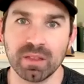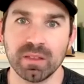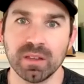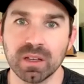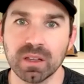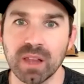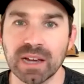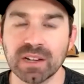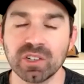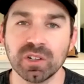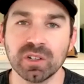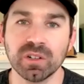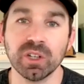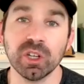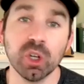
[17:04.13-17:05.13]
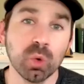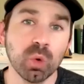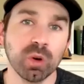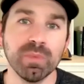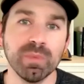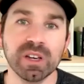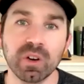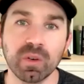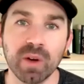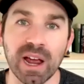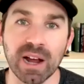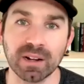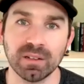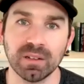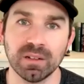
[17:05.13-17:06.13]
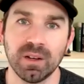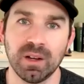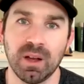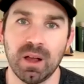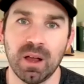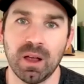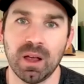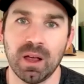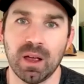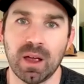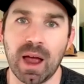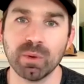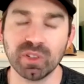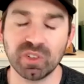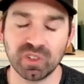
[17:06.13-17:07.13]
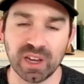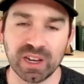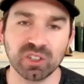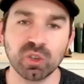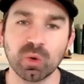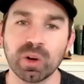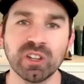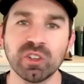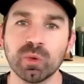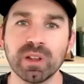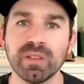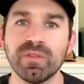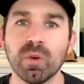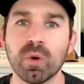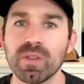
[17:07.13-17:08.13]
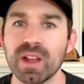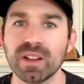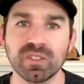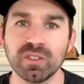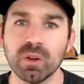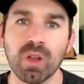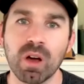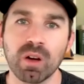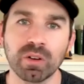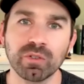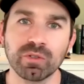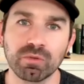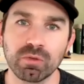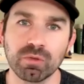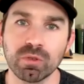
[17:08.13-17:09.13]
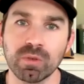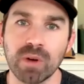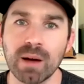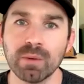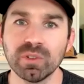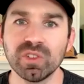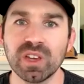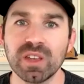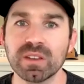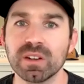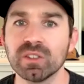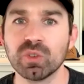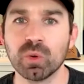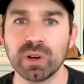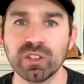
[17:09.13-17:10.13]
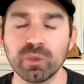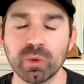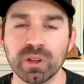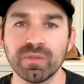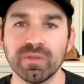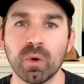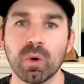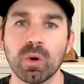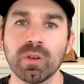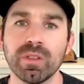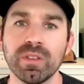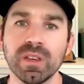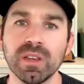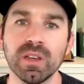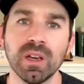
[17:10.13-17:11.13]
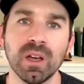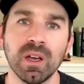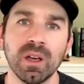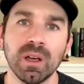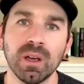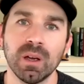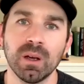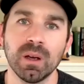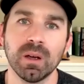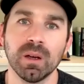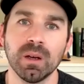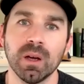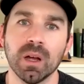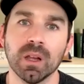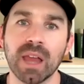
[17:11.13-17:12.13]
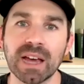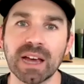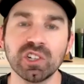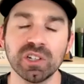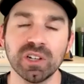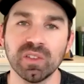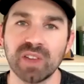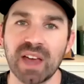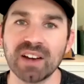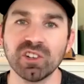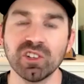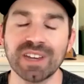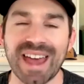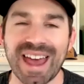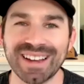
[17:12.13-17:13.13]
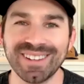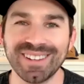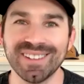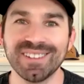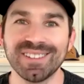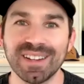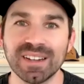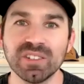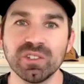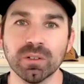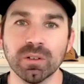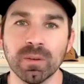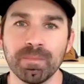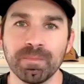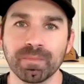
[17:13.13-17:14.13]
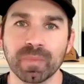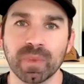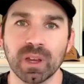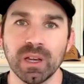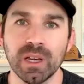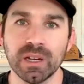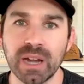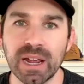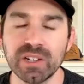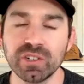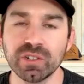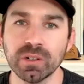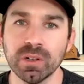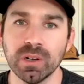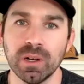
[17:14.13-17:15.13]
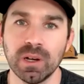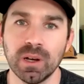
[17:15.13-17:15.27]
the election, you would be correct. I would say in 2024, that's no longer true. I would say that in 2024, the election is actually existential in nature.